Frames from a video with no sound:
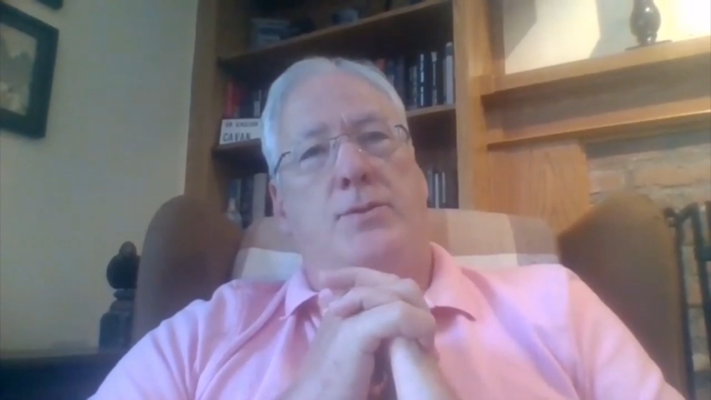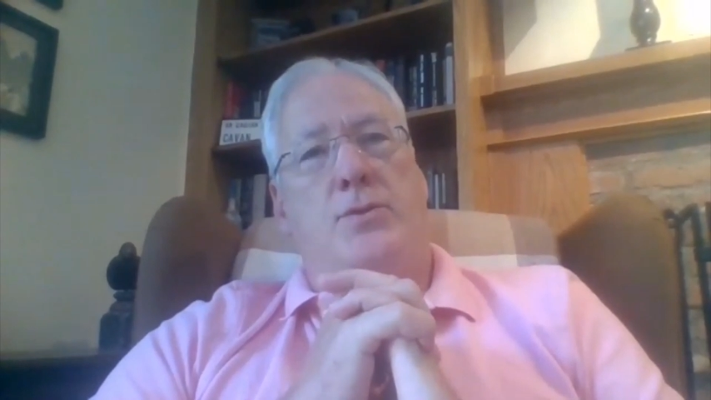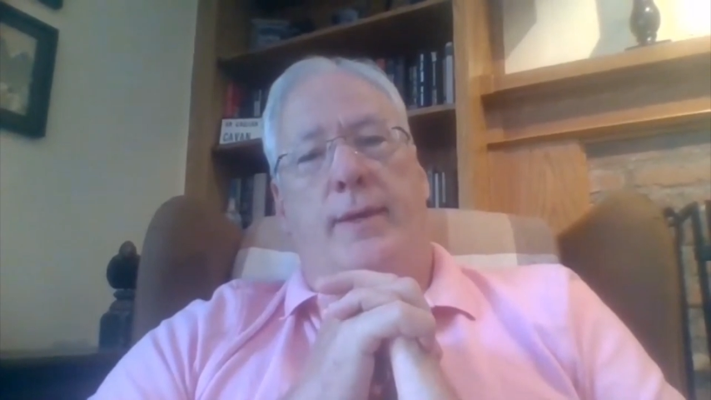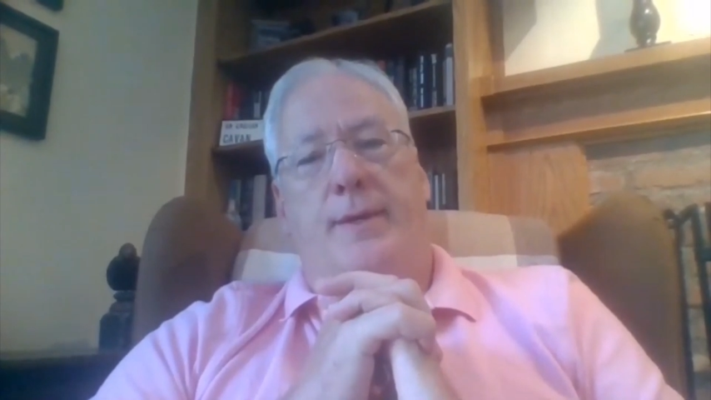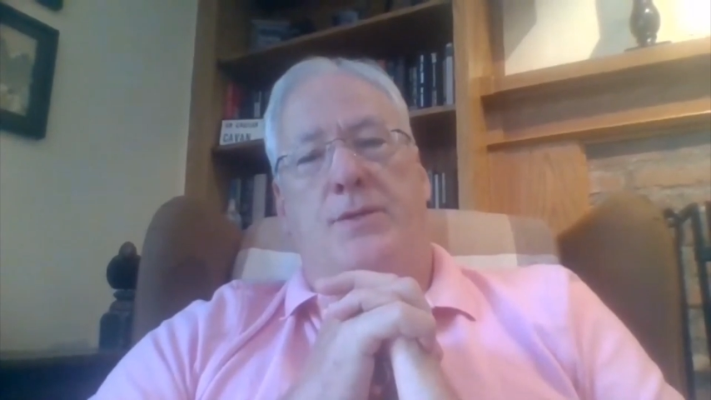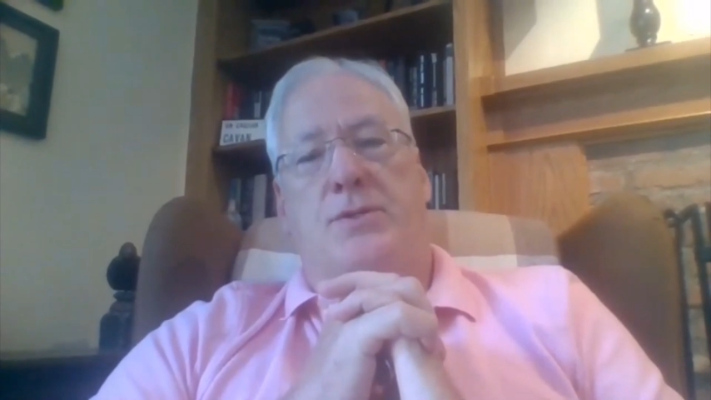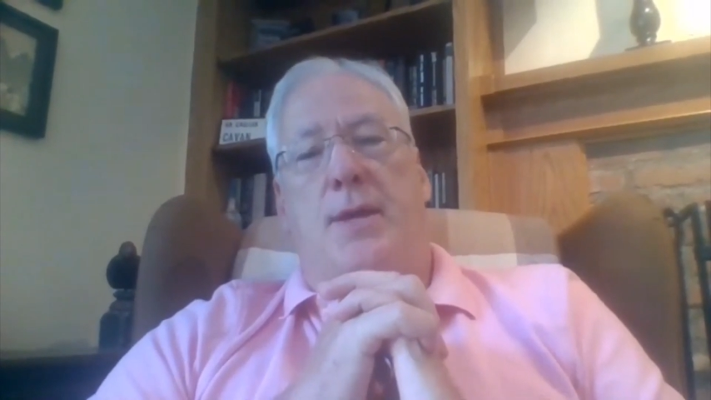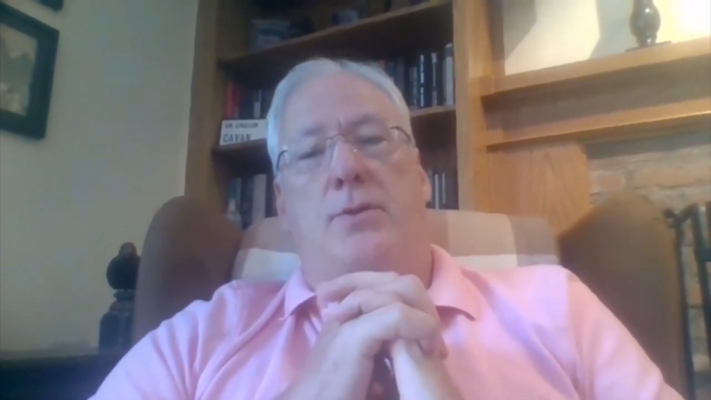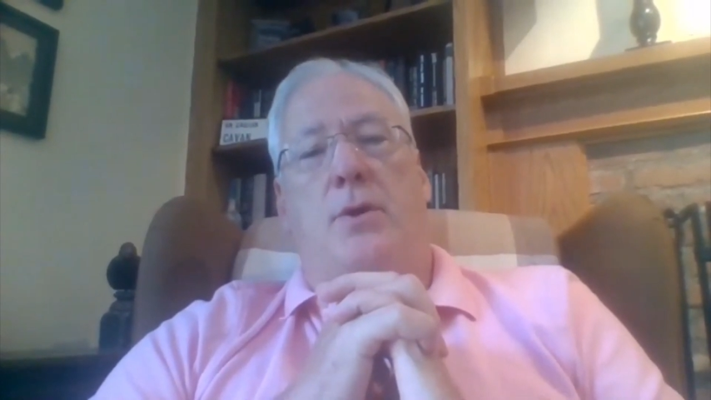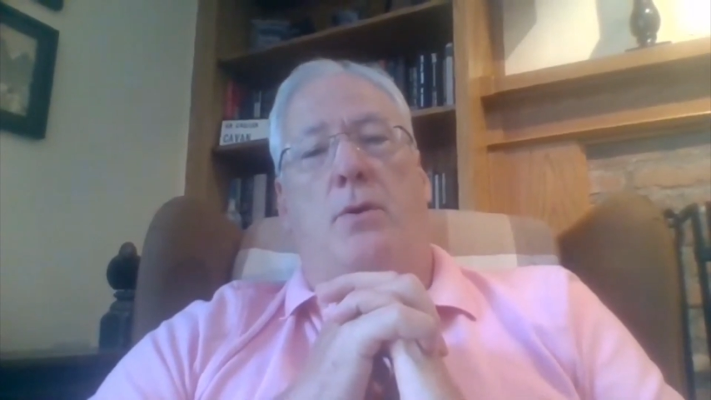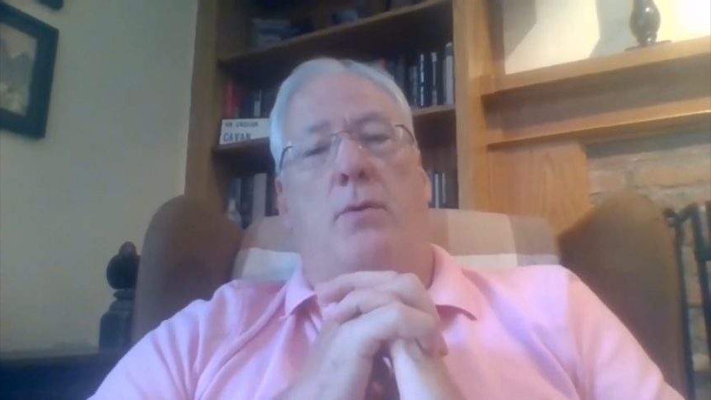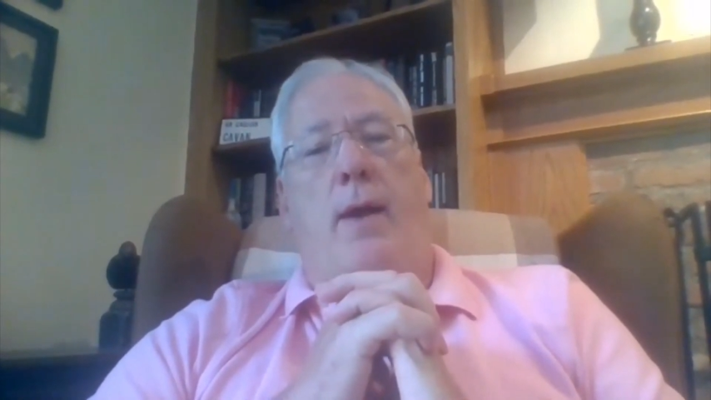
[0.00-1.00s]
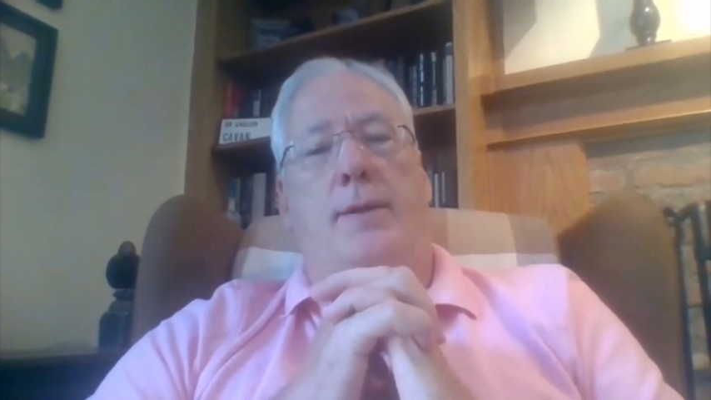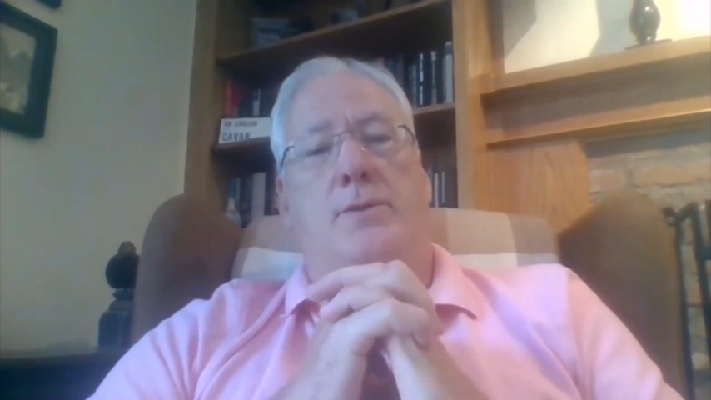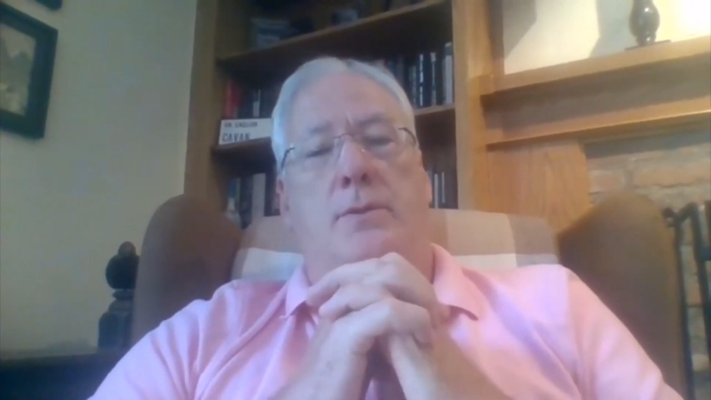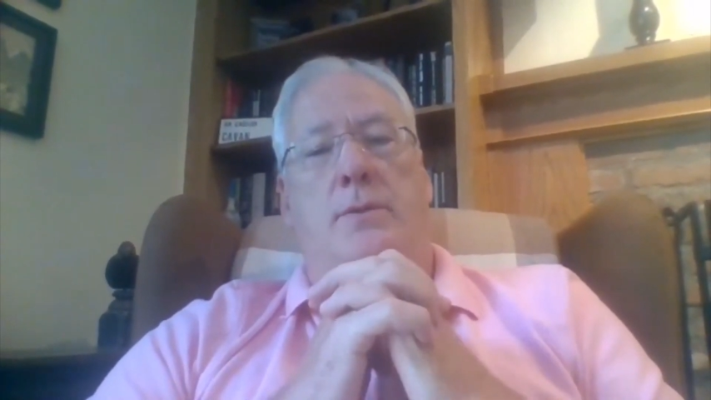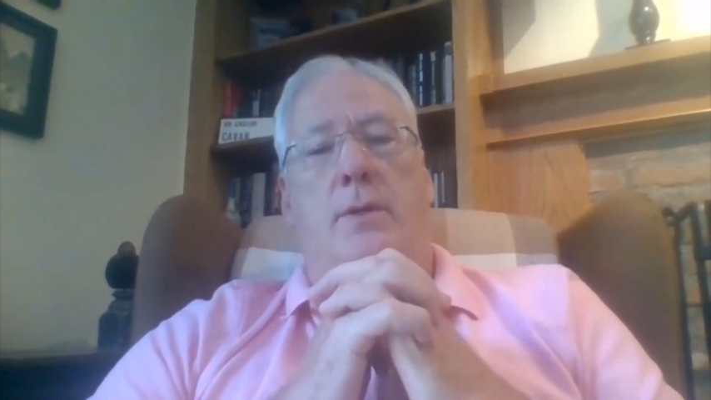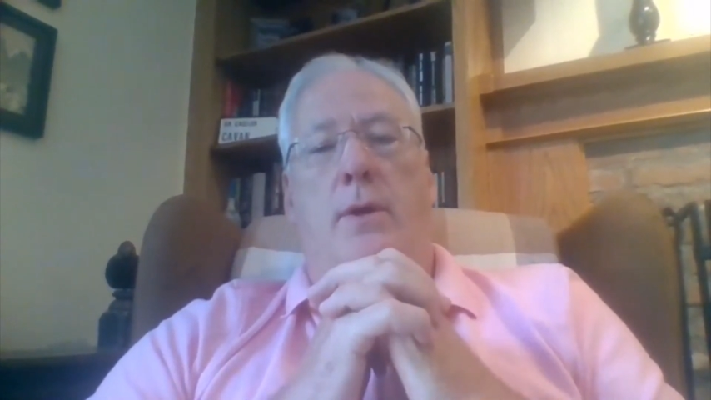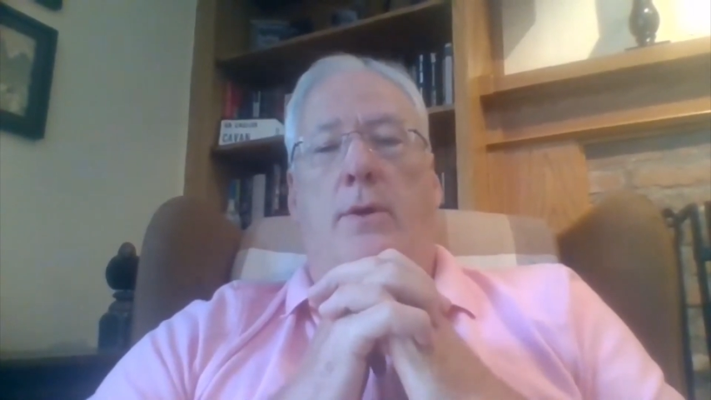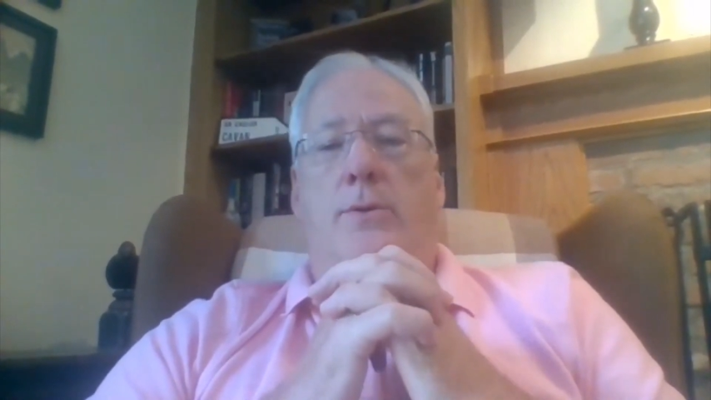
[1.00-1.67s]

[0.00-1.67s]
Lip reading: gradually extend the horizon.